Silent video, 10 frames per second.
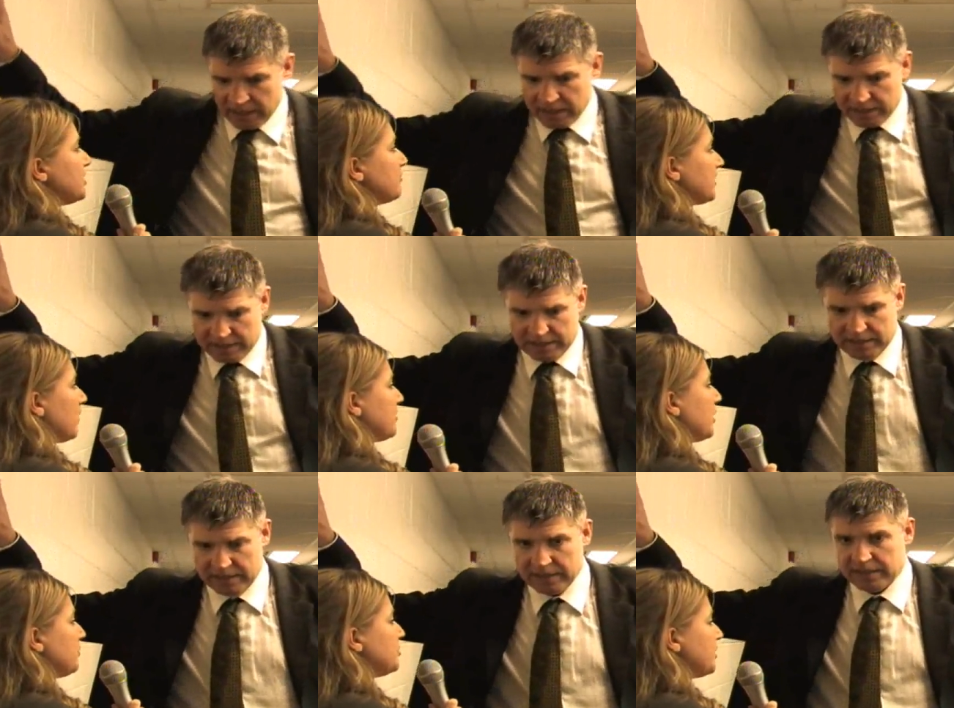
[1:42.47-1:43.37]
Speaker 1: with teams
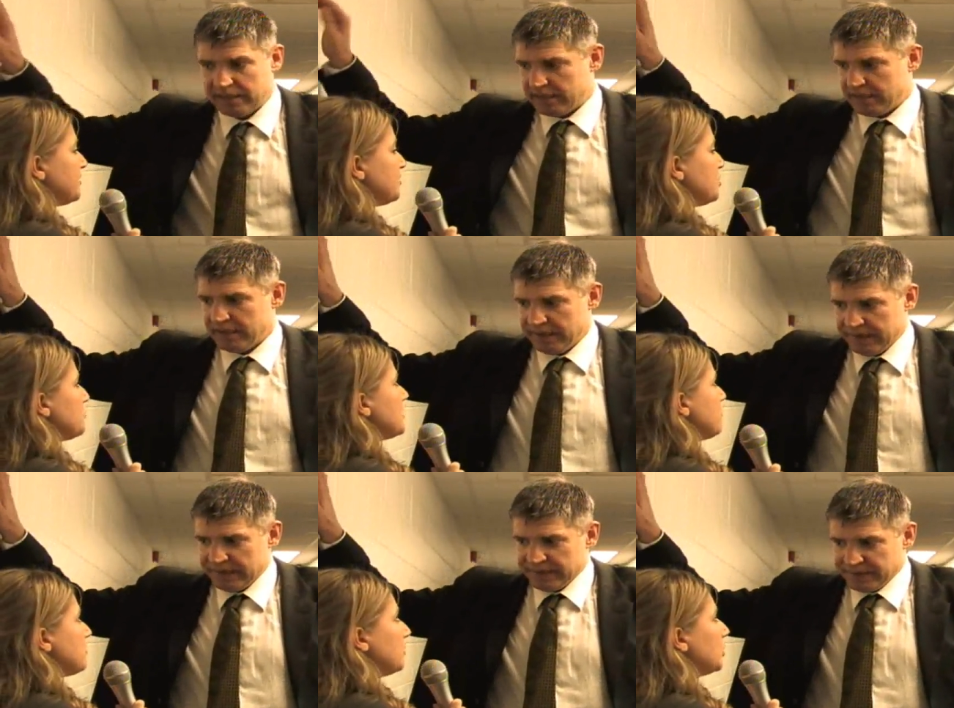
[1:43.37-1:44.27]
coming up and chasing
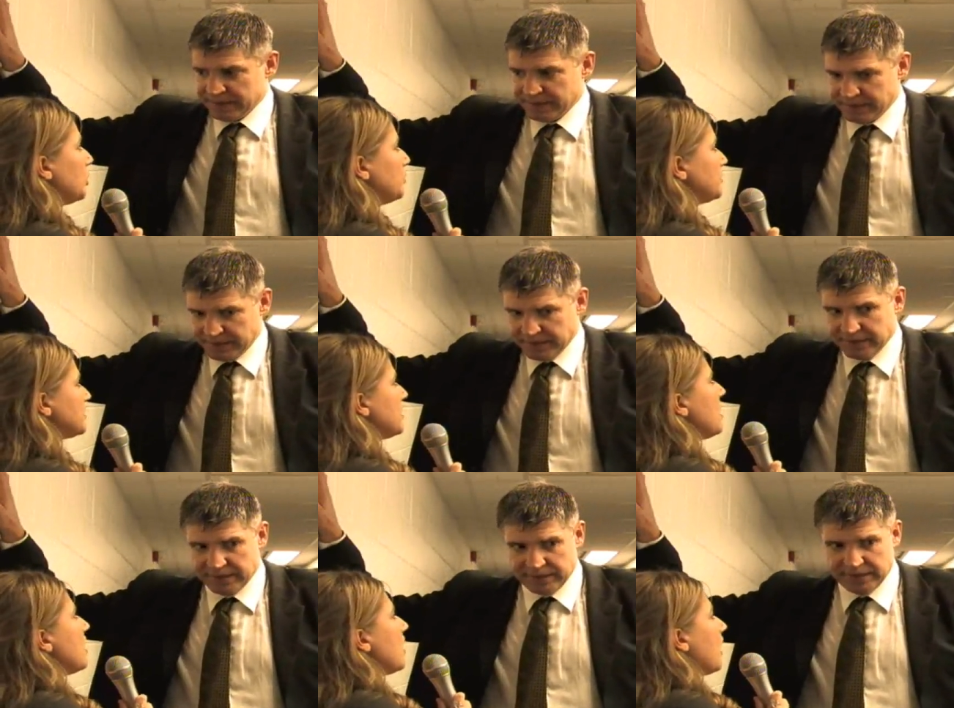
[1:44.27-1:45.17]
you, keeping it
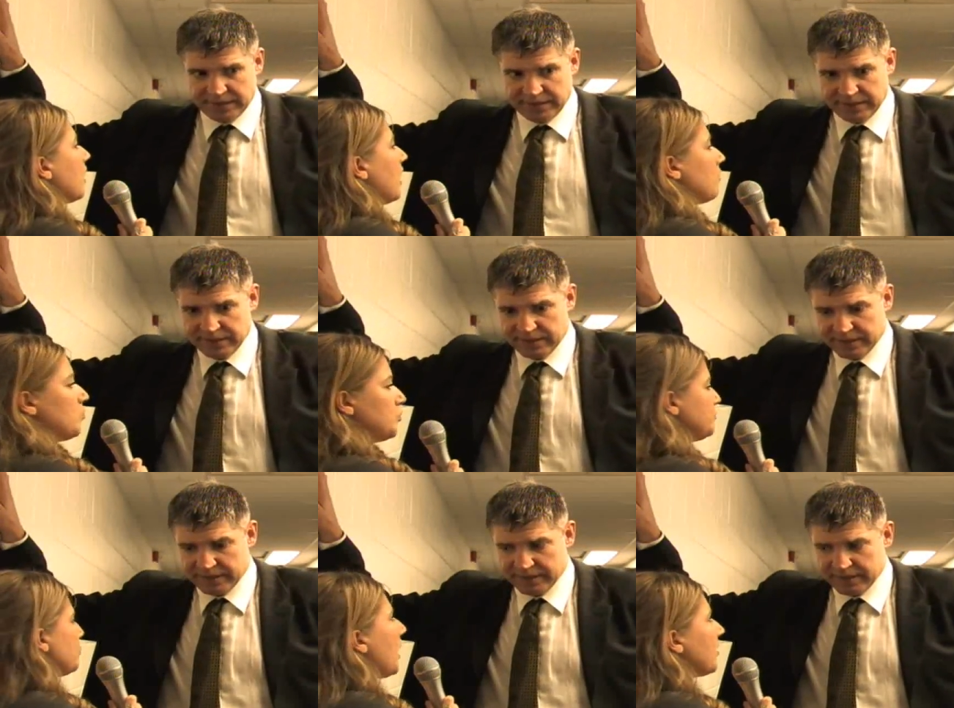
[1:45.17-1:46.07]
close
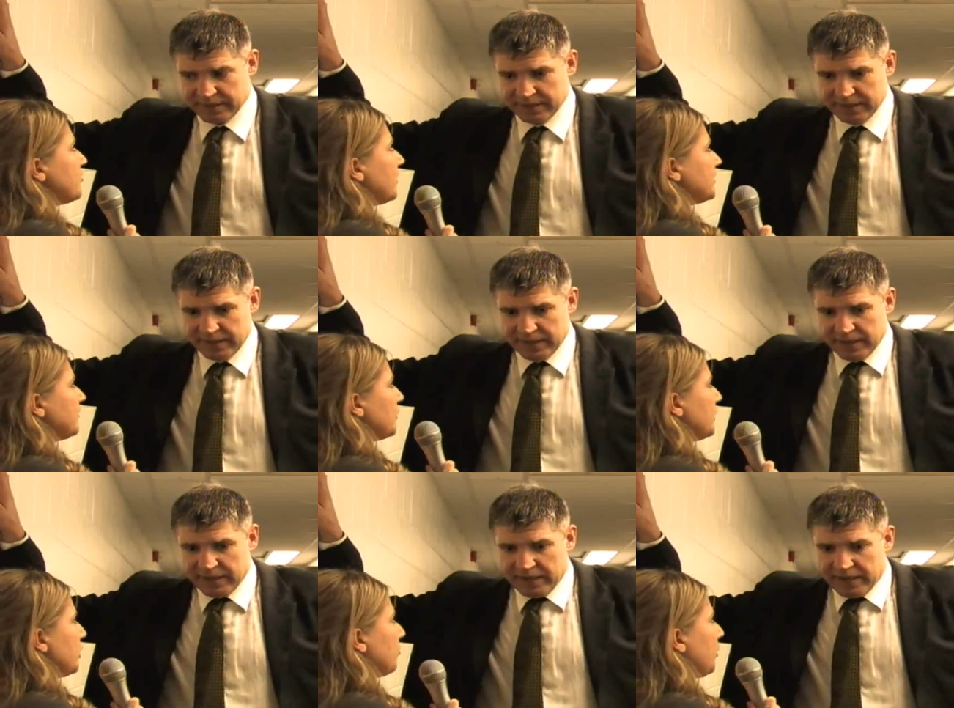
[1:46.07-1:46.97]
how do you guys
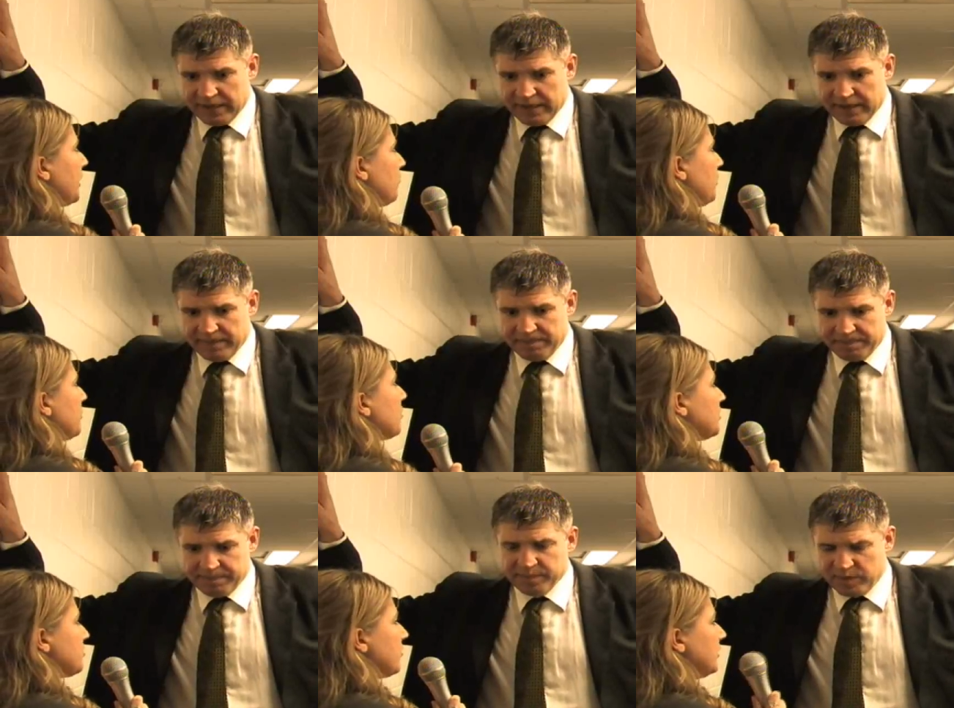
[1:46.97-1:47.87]
feel like you're playing with
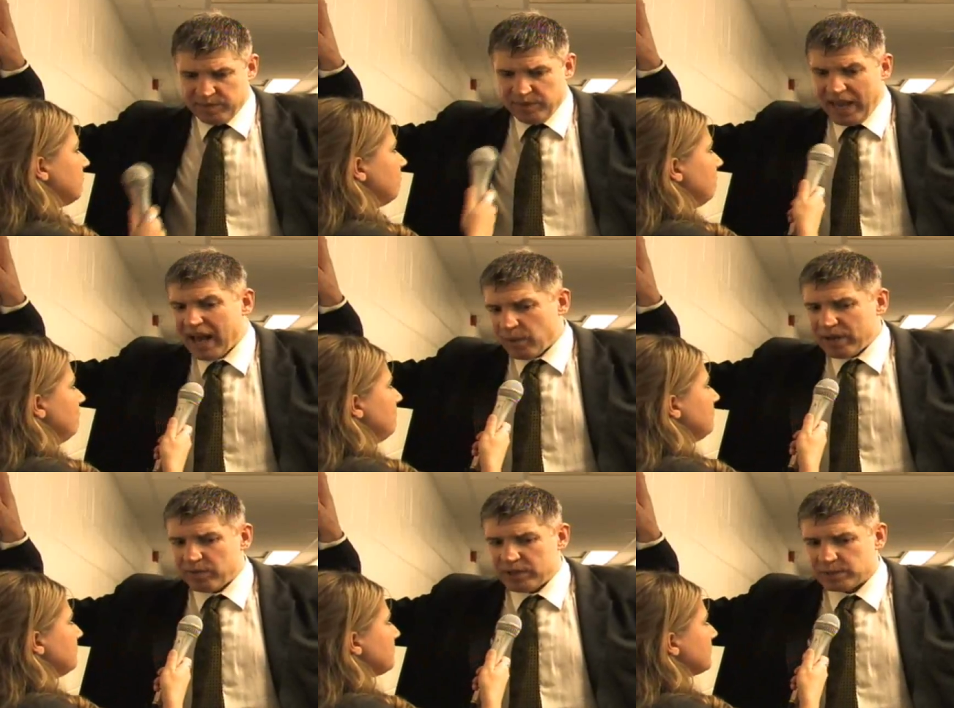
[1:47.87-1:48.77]
the pressure on?
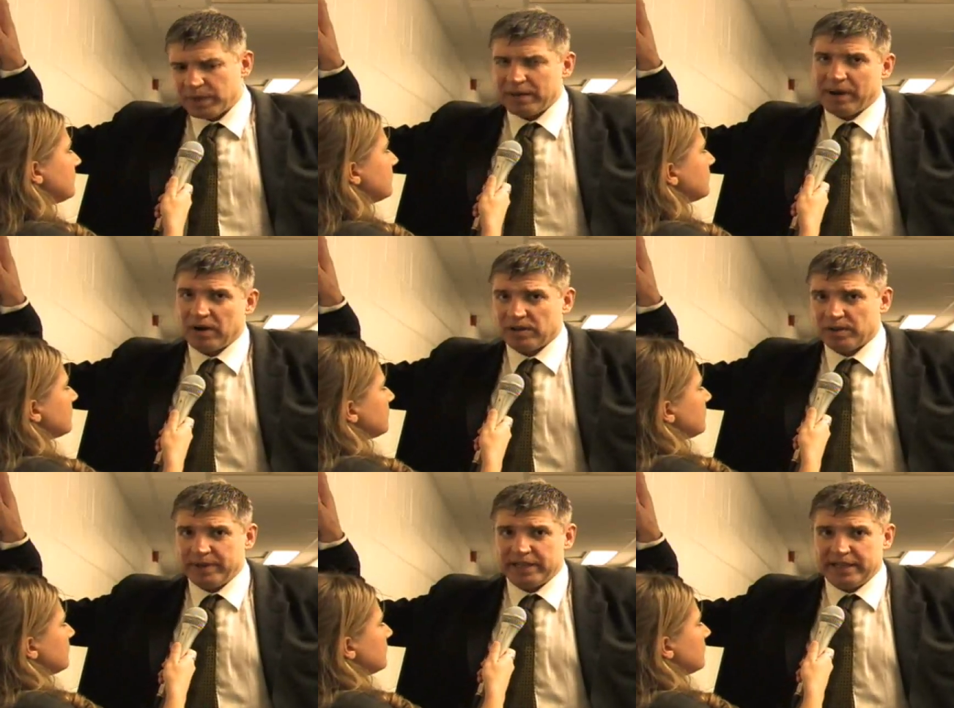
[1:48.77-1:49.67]
Speaker 2: Yeah, we we spread them
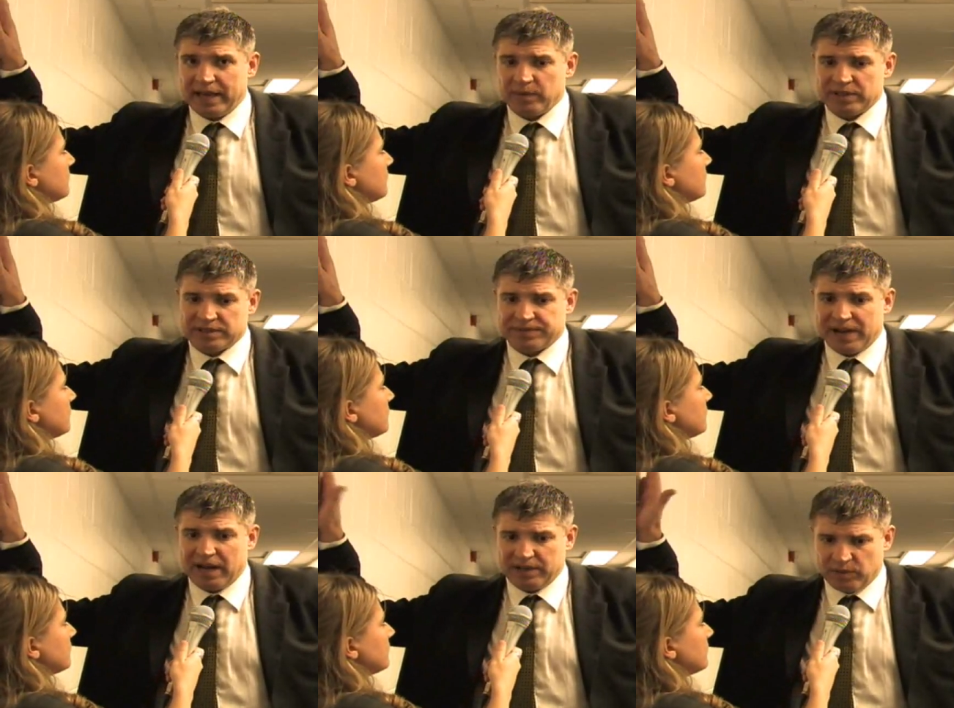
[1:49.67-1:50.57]
out a little bit at the end when
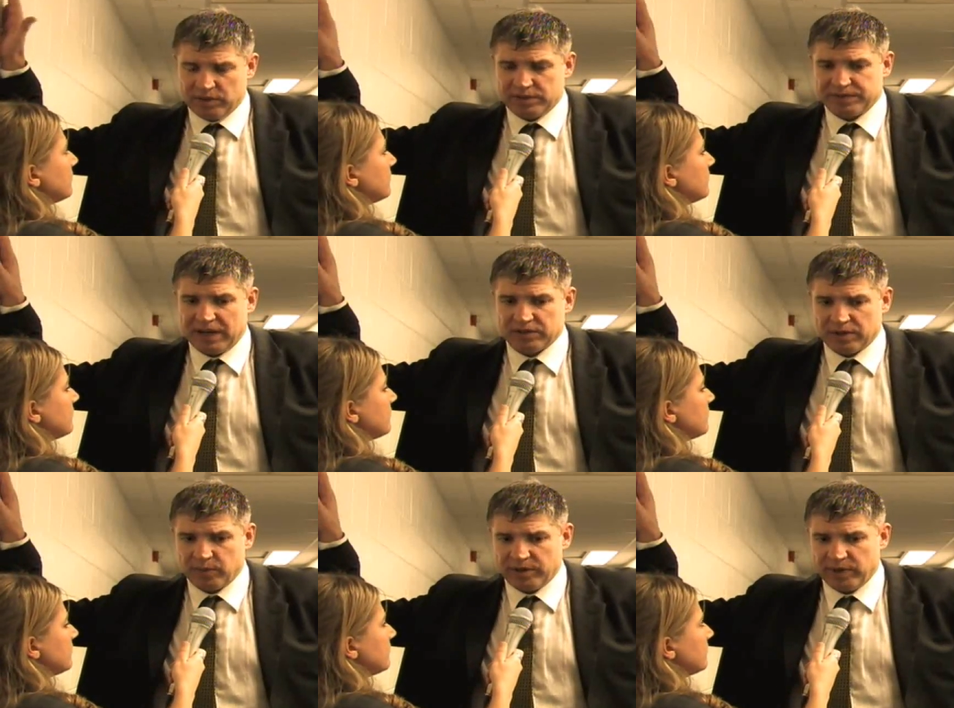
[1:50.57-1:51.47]
there's a foul, you know, when there's
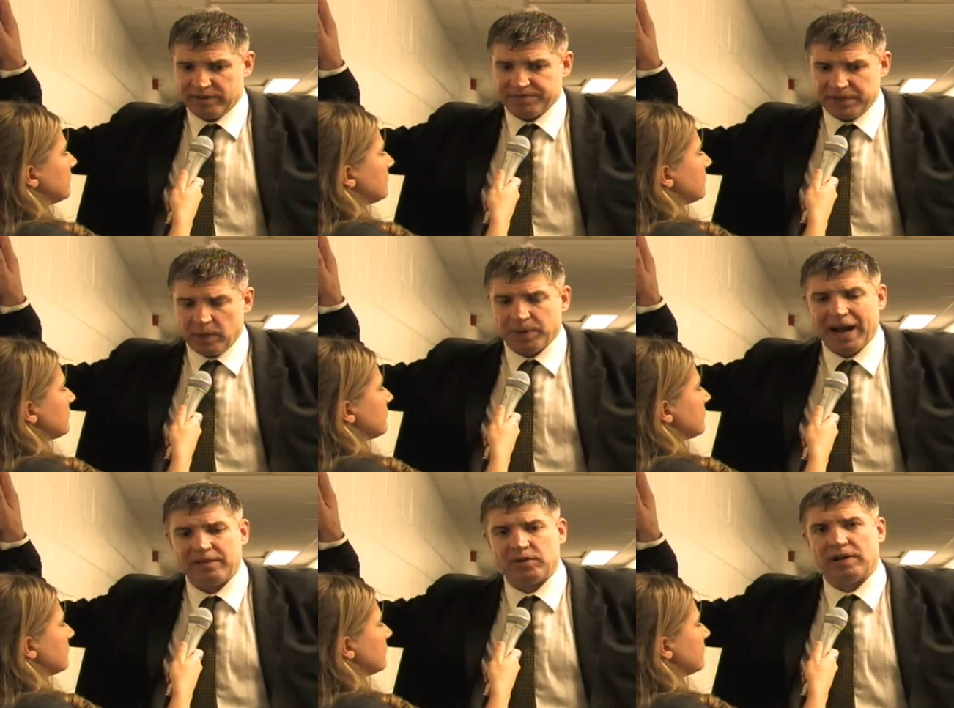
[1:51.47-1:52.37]
foul trouble. We, we have, you
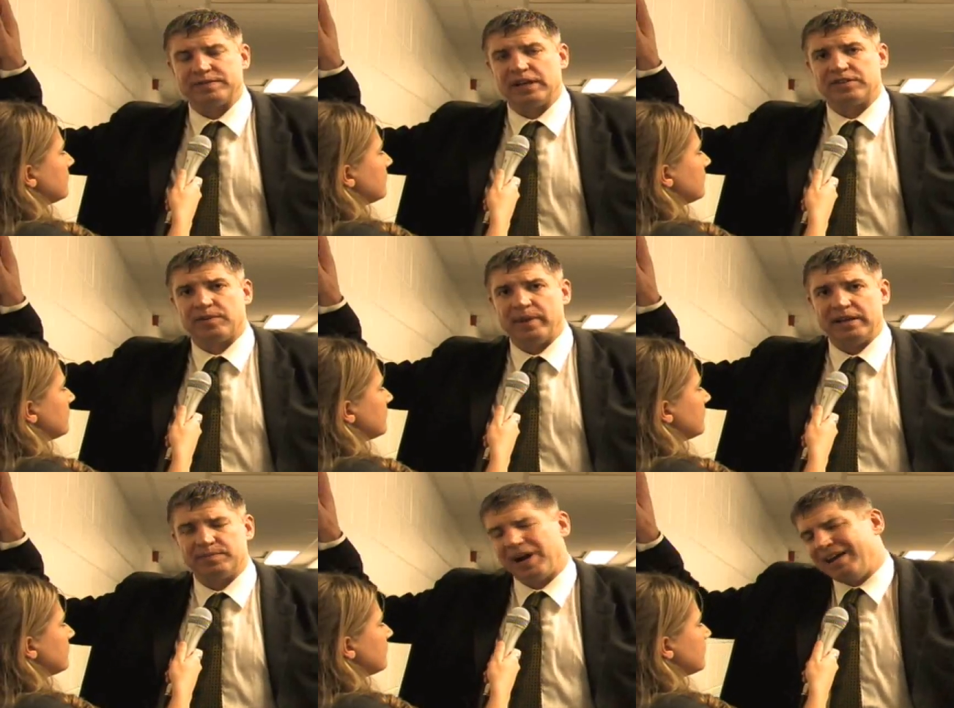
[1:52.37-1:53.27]
know, Brian Rudolph's done a
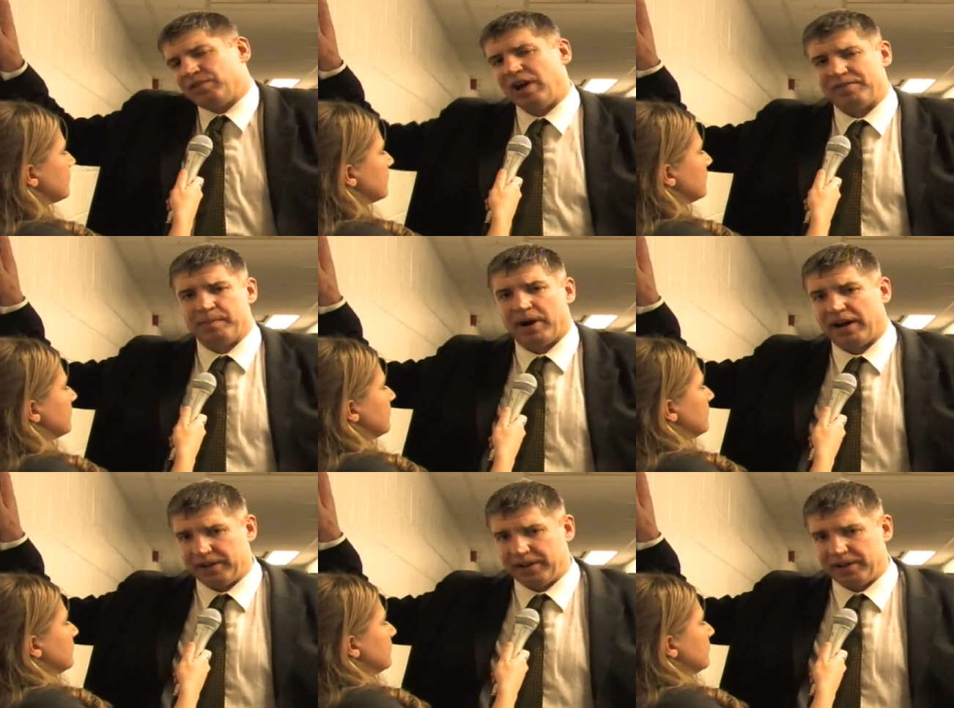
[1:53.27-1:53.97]
tremendous. Brian Rudolph and